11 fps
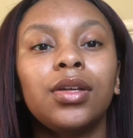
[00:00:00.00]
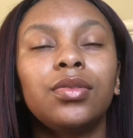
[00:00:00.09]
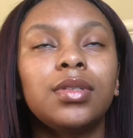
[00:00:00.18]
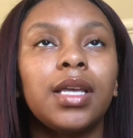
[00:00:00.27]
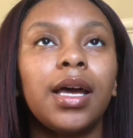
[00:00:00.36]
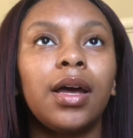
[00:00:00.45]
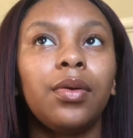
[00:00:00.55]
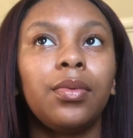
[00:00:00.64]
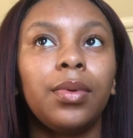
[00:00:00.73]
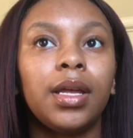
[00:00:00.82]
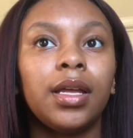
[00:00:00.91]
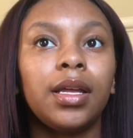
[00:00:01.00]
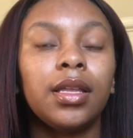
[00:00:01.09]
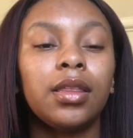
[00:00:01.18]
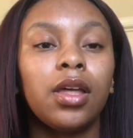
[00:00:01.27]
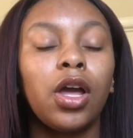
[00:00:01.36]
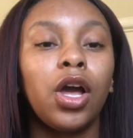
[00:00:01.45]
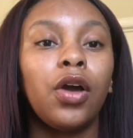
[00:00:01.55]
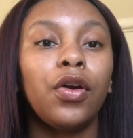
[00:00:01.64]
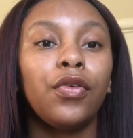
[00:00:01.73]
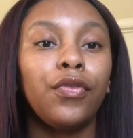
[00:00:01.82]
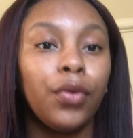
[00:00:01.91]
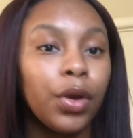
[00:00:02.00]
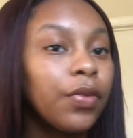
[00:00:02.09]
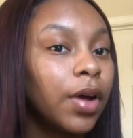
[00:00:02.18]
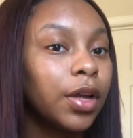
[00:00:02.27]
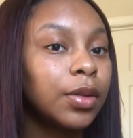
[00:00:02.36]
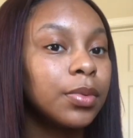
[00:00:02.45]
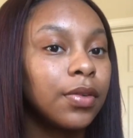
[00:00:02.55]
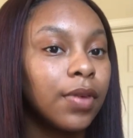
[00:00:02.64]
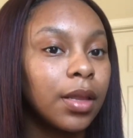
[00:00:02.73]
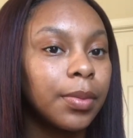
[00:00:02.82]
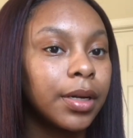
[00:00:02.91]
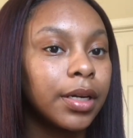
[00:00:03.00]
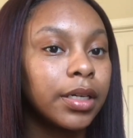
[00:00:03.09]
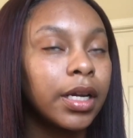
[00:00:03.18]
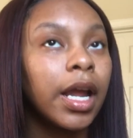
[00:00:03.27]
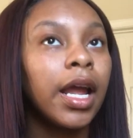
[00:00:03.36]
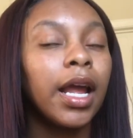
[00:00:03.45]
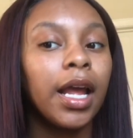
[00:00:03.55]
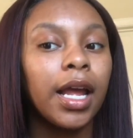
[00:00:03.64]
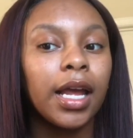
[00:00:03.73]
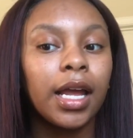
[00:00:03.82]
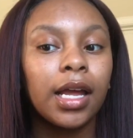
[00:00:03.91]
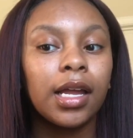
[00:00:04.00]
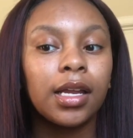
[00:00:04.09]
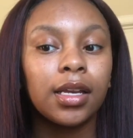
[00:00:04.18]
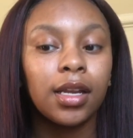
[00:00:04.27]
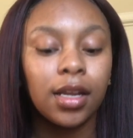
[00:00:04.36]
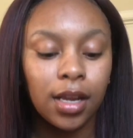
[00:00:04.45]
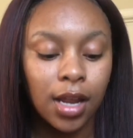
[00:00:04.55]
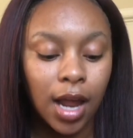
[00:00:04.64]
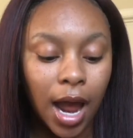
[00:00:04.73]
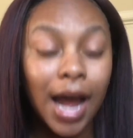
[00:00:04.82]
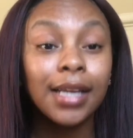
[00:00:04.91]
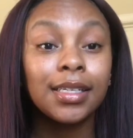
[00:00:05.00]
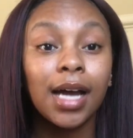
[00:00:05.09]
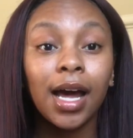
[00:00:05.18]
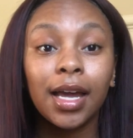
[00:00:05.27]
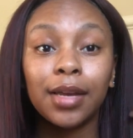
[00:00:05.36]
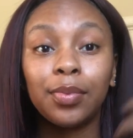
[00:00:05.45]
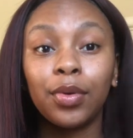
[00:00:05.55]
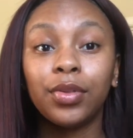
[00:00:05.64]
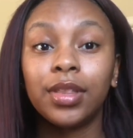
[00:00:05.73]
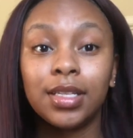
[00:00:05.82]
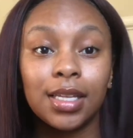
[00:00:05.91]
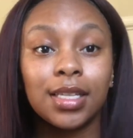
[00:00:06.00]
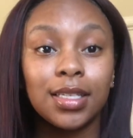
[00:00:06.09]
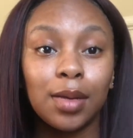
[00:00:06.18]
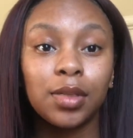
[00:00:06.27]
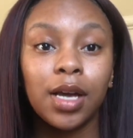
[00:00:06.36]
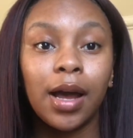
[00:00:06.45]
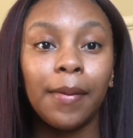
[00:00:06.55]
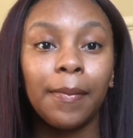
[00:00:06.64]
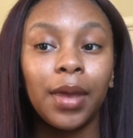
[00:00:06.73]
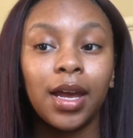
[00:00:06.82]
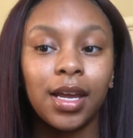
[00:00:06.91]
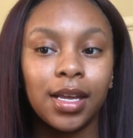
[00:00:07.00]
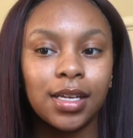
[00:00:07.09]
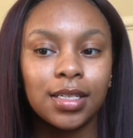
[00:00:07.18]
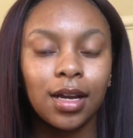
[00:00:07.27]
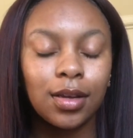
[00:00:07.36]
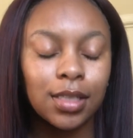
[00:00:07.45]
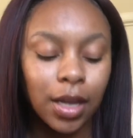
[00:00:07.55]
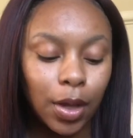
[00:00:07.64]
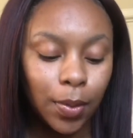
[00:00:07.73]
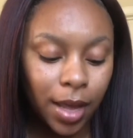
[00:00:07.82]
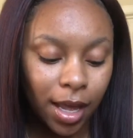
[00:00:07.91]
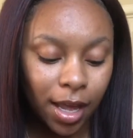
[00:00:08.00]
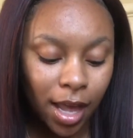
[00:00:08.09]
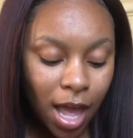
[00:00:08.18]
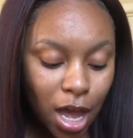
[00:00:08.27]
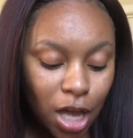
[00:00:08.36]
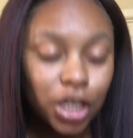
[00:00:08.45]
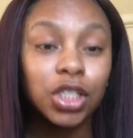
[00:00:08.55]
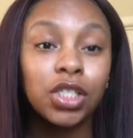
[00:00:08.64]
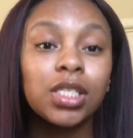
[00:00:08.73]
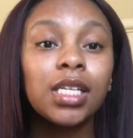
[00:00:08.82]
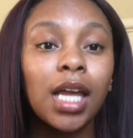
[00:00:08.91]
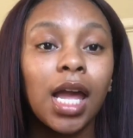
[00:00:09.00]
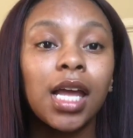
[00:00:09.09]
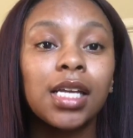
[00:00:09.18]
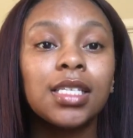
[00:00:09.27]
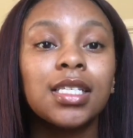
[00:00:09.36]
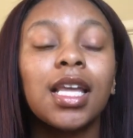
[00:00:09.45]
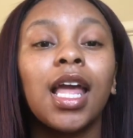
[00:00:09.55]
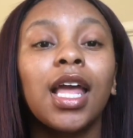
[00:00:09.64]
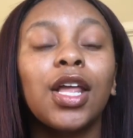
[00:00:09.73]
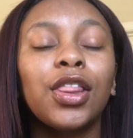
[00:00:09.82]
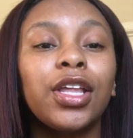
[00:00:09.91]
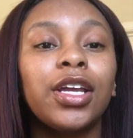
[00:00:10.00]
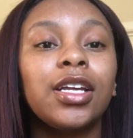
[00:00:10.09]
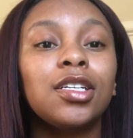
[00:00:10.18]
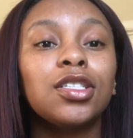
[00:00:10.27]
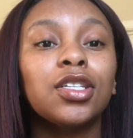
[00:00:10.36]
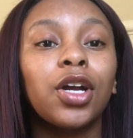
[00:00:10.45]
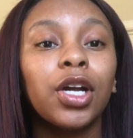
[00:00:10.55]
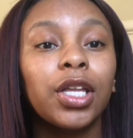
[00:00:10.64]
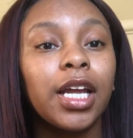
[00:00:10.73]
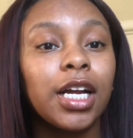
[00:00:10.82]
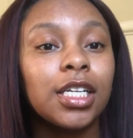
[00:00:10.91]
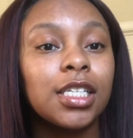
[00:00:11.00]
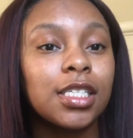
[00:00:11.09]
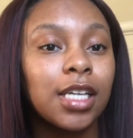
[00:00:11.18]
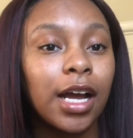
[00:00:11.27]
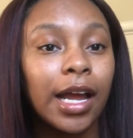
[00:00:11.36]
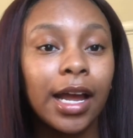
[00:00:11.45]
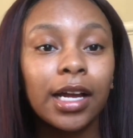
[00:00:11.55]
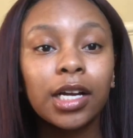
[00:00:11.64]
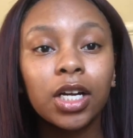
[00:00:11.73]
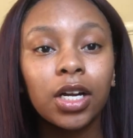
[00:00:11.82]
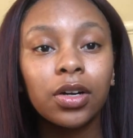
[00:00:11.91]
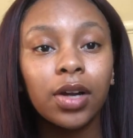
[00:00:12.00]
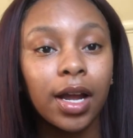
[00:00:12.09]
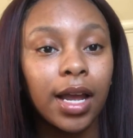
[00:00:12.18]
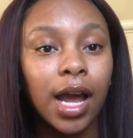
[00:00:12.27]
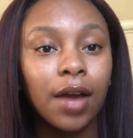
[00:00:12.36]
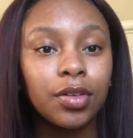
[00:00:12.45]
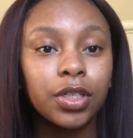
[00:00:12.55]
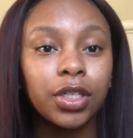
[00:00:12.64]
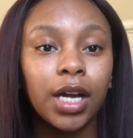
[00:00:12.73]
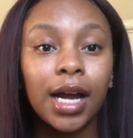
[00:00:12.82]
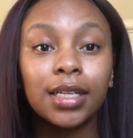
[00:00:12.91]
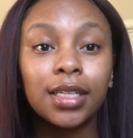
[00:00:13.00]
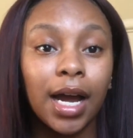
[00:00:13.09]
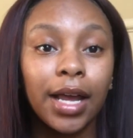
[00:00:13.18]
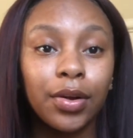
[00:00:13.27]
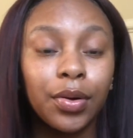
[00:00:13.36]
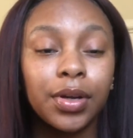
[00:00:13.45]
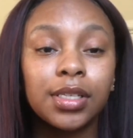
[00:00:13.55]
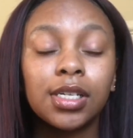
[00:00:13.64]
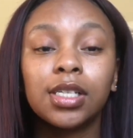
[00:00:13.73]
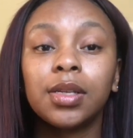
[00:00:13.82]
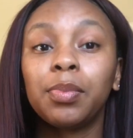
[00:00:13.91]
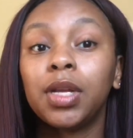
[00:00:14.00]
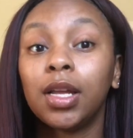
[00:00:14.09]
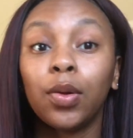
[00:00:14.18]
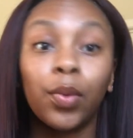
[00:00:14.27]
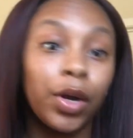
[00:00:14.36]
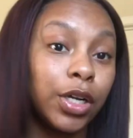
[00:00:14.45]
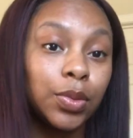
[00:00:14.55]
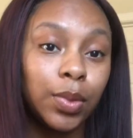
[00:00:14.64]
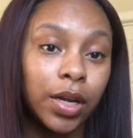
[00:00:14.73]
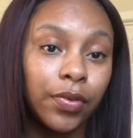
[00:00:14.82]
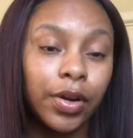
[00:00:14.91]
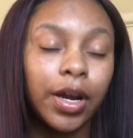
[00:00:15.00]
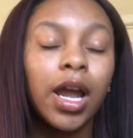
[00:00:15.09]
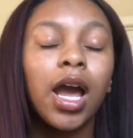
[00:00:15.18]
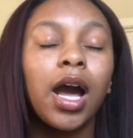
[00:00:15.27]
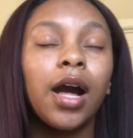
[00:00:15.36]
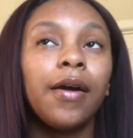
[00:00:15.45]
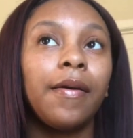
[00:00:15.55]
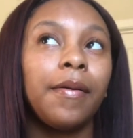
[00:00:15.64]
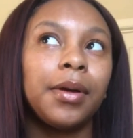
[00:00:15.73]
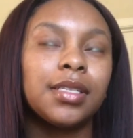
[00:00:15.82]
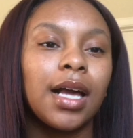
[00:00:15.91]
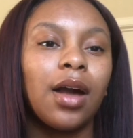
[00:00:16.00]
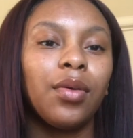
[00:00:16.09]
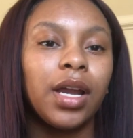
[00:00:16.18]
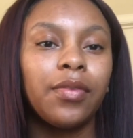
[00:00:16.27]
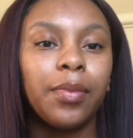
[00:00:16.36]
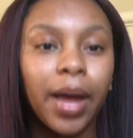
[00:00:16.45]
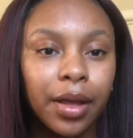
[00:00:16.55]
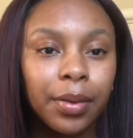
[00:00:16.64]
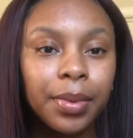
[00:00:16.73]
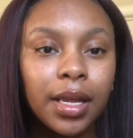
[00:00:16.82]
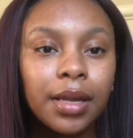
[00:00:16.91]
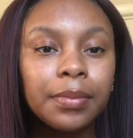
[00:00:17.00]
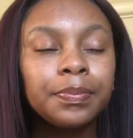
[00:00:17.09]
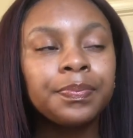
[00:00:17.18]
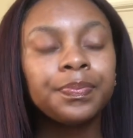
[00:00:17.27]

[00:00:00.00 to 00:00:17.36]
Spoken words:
used that with 40 volume developer, and I dyed both of these at the same time because I was like, okay, just in case this curly hair does not act right after I dye or it starts being worse, whatever, I was like, I want to have a backup plan.